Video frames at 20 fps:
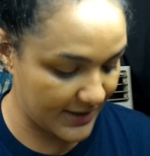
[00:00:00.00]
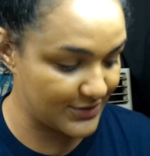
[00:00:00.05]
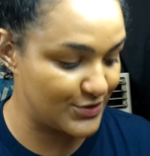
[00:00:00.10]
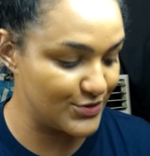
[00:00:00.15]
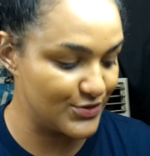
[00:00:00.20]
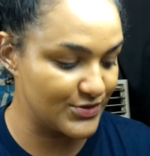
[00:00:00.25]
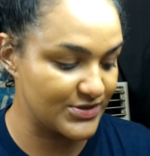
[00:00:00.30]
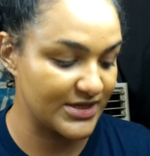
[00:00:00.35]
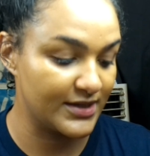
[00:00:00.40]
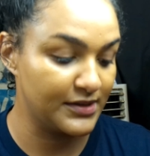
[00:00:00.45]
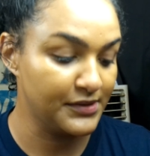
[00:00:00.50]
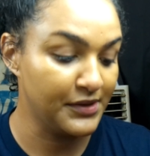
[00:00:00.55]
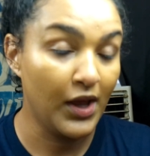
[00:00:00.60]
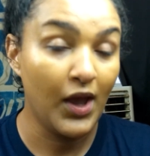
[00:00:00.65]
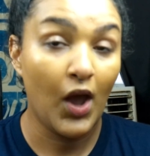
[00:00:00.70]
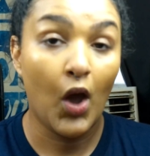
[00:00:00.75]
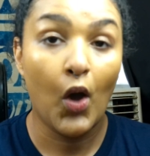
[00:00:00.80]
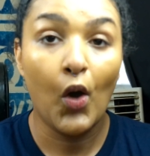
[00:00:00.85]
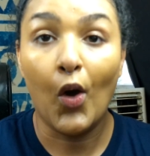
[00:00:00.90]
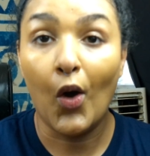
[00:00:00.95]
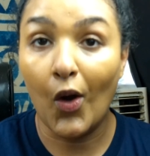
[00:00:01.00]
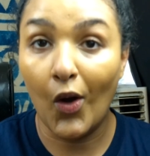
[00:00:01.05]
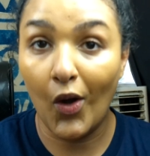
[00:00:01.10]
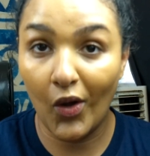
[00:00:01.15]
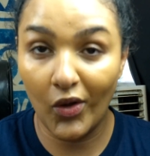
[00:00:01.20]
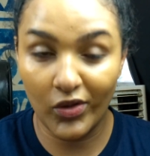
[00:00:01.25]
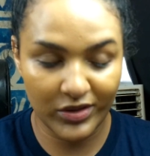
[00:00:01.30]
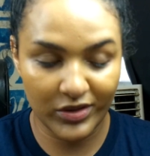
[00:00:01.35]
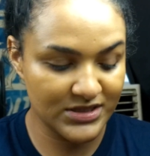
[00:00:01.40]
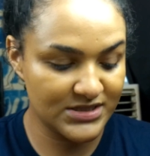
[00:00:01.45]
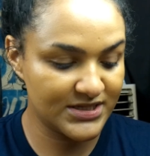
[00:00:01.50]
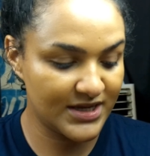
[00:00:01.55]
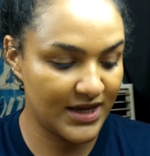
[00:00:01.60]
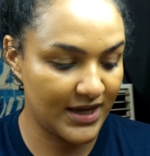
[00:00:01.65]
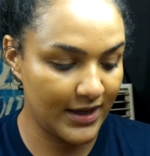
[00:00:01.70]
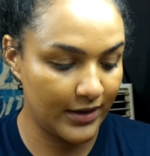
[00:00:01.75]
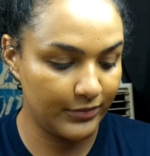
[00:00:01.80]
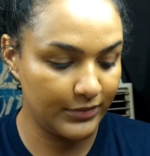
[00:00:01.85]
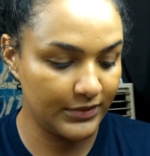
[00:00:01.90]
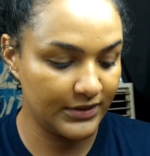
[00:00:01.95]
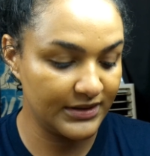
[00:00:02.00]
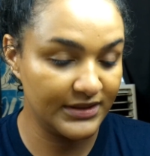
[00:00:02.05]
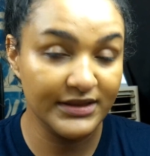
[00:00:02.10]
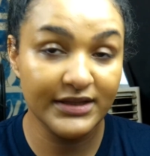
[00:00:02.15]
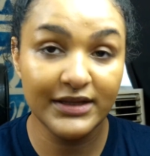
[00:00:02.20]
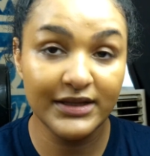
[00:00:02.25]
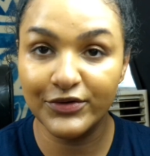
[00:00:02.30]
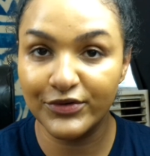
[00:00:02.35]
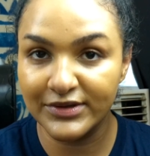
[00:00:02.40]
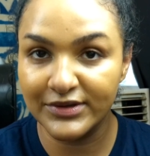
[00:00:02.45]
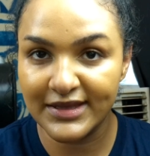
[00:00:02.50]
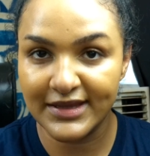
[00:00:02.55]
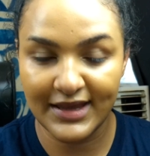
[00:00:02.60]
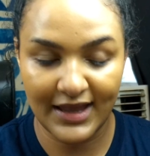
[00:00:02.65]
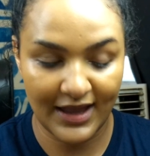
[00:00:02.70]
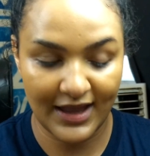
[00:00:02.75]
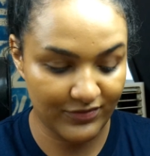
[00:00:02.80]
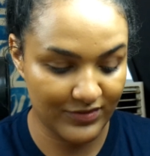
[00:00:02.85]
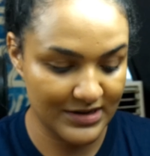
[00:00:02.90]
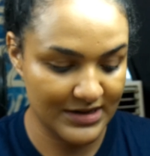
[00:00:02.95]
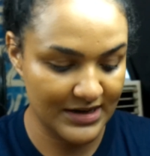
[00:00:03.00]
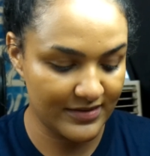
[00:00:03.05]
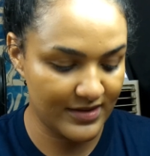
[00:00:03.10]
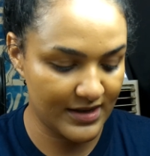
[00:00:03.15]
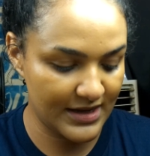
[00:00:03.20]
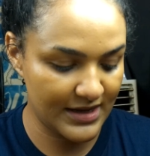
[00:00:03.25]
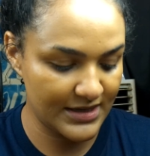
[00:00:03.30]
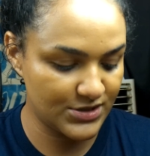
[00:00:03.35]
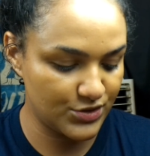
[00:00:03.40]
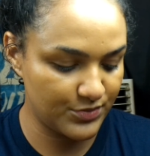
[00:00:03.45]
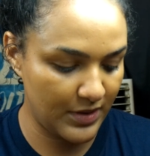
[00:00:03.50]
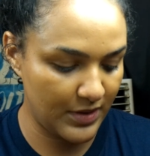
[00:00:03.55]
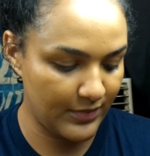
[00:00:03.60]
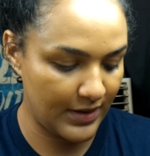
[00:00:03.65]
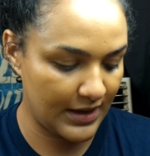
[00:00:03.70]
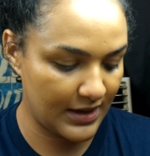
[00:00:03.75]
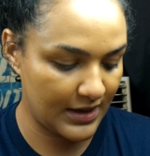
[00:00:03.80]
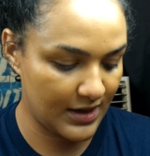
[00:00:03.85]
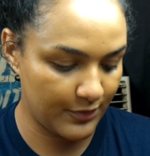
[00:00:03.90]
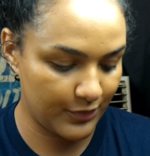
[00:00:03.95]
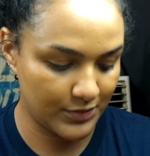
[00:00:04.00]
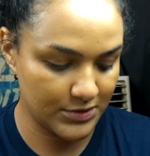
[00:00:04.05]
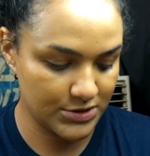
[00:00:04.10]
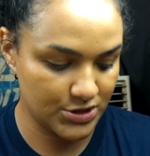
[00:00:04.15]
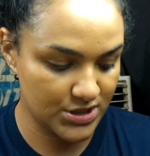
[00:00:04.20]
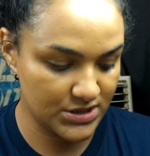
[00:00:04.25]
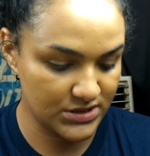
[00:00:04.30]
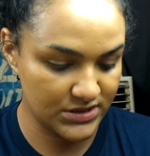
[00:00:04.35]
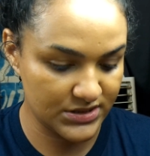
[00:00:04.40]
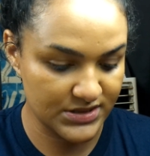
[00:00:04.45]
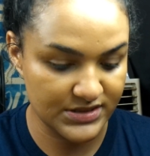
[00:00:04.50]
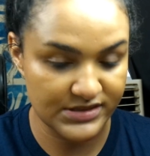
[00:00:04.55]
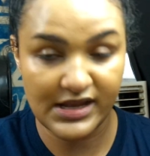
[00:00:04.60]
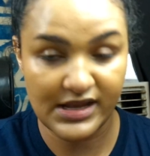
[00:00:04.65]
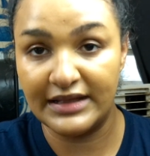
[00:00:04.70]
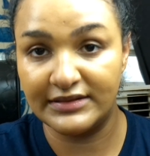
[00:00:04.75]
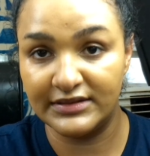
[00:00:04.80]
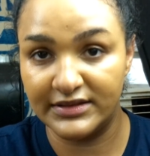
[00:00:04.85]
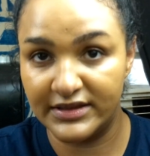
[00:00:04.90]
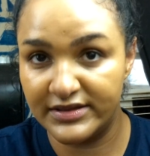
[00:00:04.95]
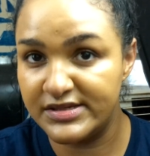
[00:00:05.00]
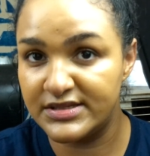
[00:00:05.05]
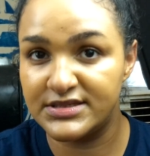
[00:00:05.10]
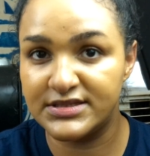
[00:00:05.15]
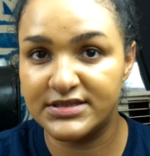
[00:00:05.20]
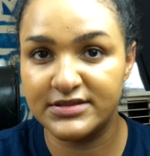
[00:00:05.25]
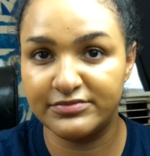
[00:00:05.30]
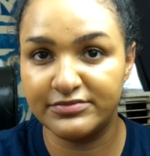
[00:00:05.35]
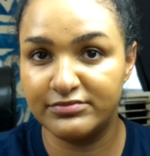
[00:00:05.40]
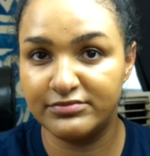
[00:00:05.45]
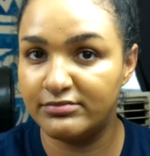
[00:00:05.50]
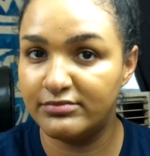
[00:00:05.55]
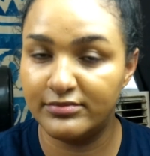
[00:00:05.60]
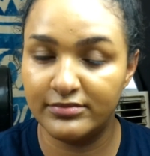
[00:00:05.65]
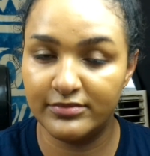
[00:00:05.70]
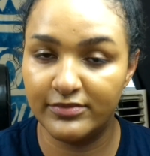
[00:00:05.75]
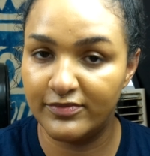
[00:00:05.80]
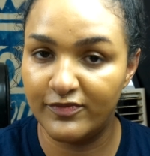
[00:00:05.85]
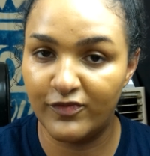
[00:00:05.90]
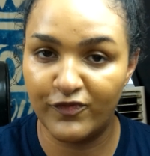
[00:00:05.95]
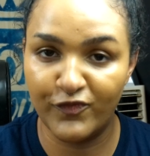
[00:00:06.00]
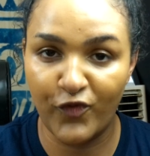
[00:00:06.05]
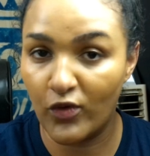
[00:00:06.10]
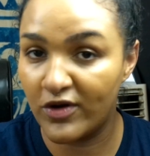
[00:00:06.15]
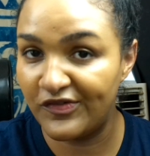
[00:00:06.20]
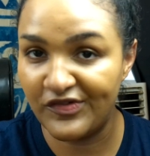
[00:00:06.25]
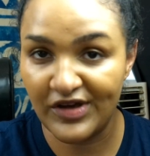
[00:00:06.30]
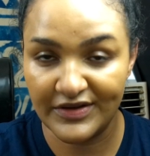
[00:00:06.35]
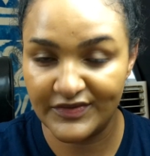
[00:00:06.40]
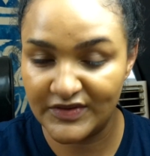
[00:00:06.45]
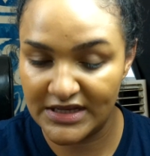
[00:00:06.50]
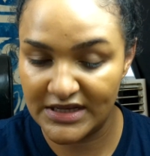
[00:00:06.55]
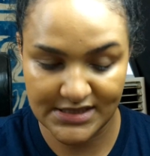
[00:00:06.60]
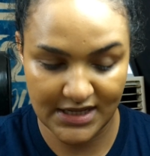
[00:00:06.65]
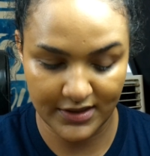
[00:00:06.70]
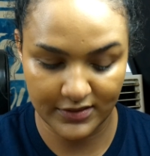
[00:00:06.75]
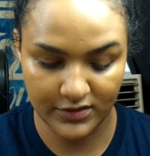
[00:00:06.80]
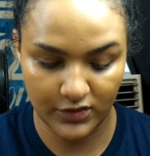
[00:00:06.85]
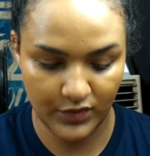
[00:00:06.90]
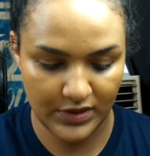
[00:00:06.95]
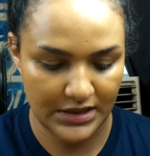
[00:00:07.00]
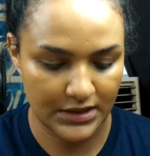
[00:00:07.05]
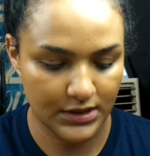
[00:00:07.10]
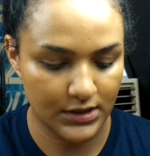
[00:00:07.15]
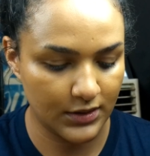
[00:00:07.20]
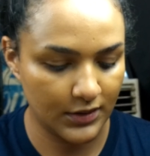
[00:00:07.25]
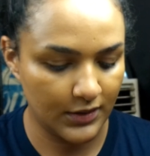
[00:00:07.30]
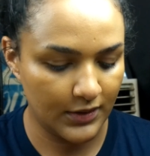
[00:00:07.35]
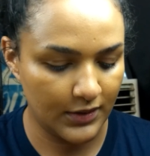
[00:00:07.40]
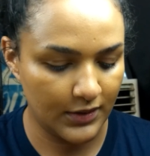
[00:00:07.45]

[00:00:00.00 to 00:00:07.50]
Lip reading: I use it all the time, literally every day that I do my makeup, which is at least 4 to 5 days out of the week.